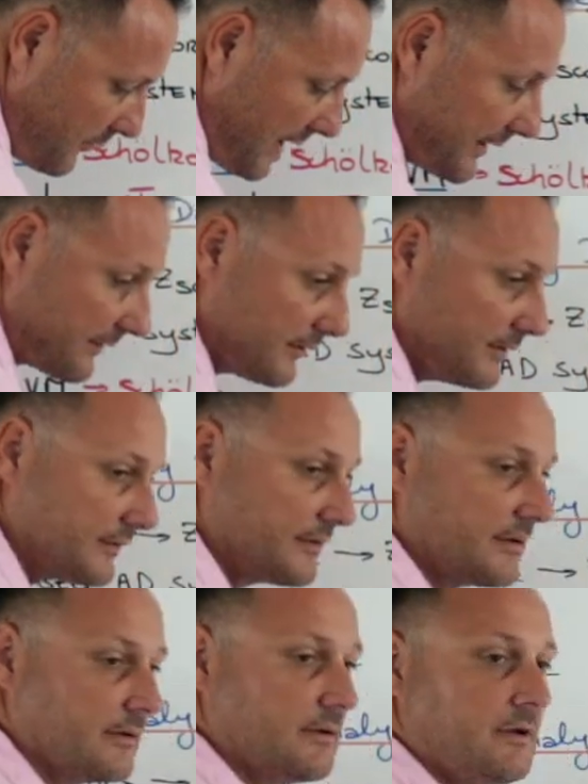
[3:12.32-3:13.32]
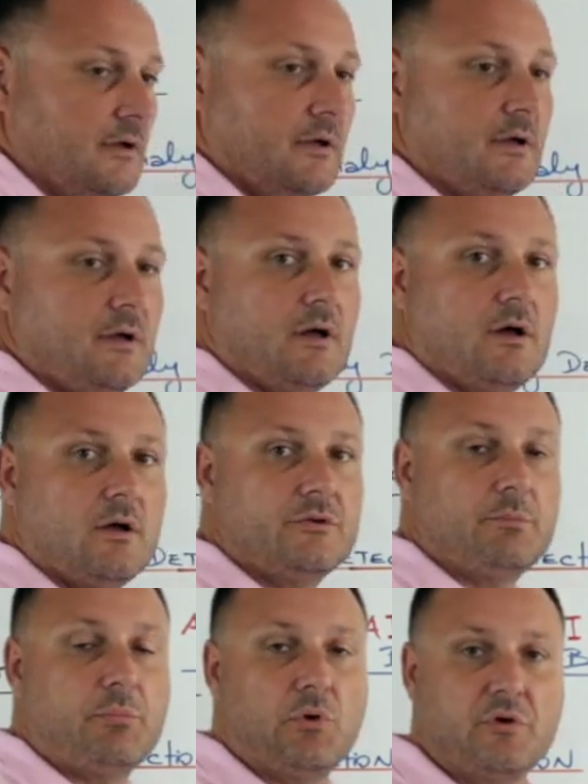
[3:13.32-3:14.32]
right until
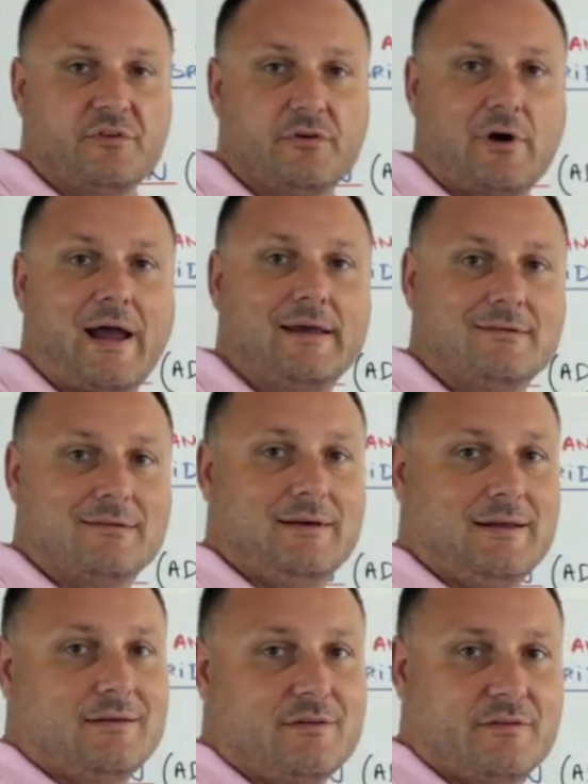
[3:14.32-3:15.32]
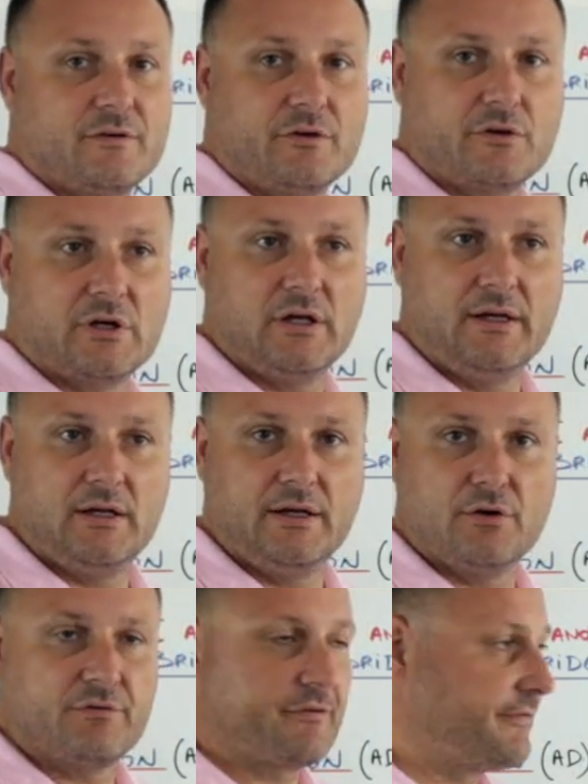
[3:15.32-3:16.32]
the points are isolated, so you're
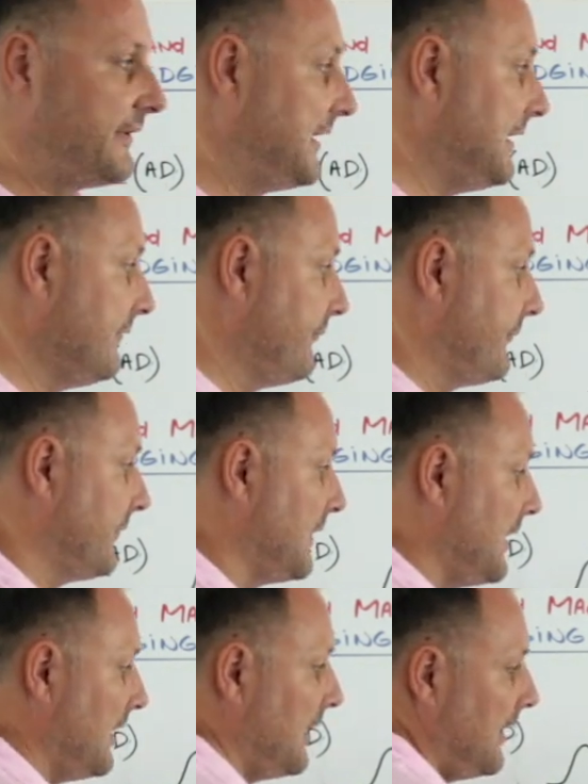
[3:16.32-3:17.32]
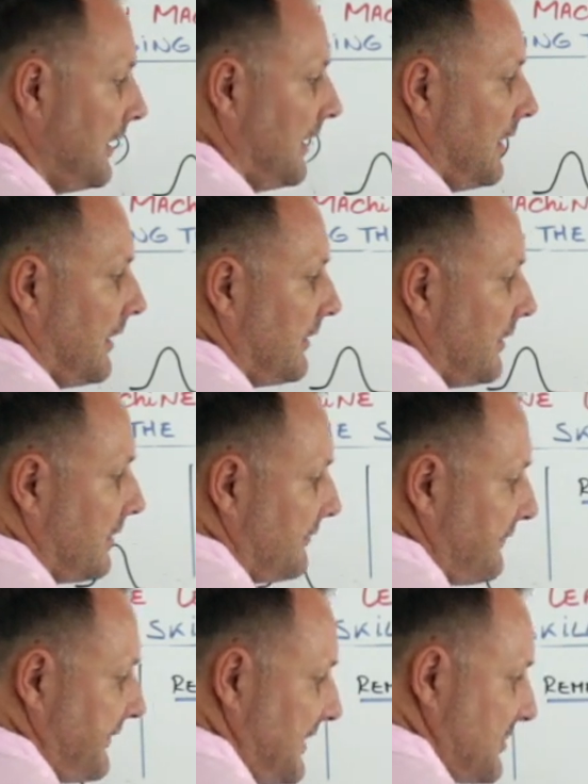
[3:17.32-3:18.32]
clearly overfitting.
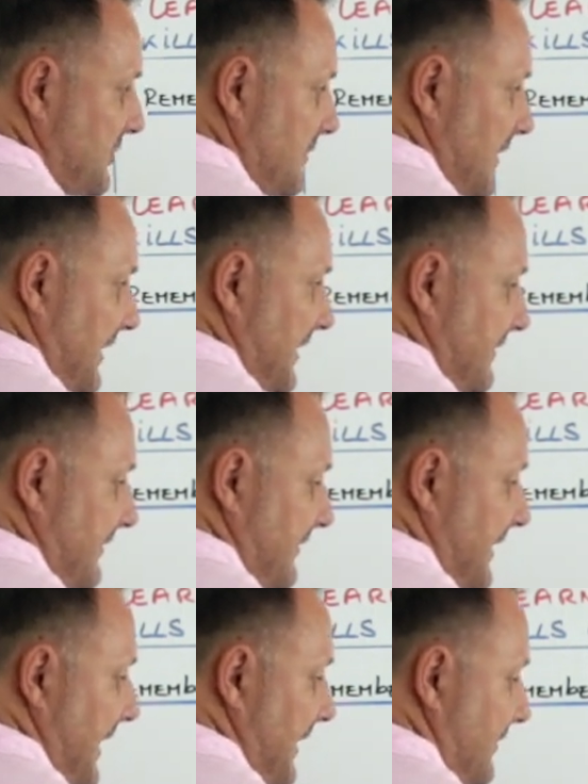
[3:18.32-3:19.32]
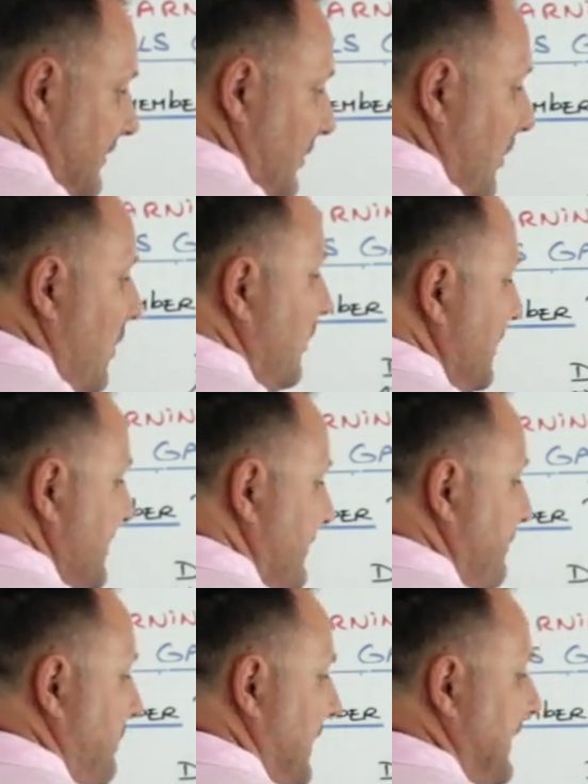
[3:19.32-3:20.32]
Another feature is that you only
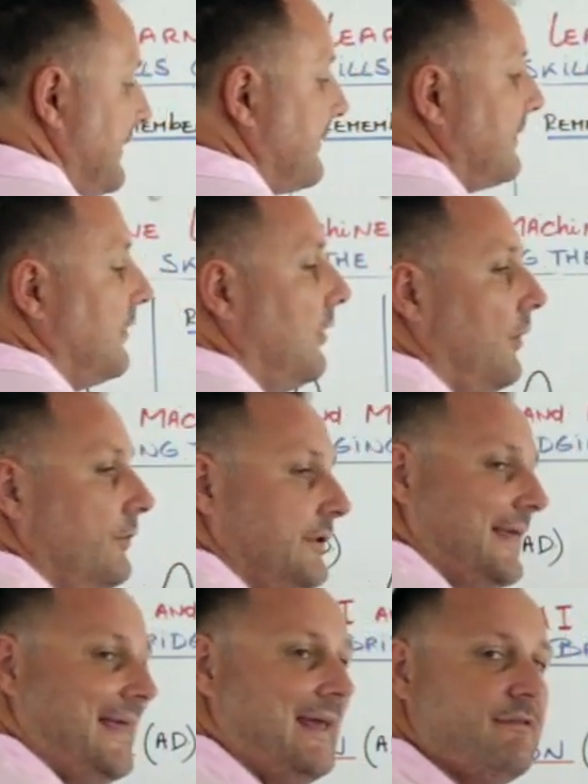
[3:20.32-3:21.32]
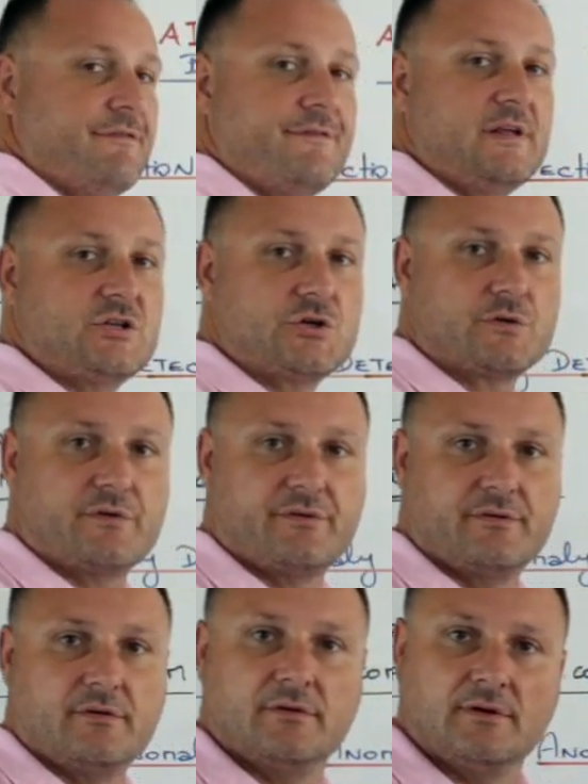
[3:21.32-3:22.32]
split on K
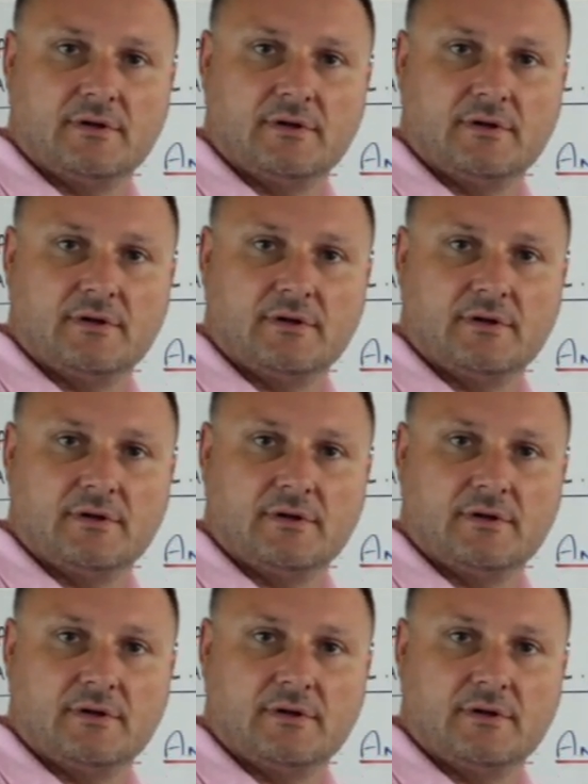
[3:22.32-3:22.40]
features,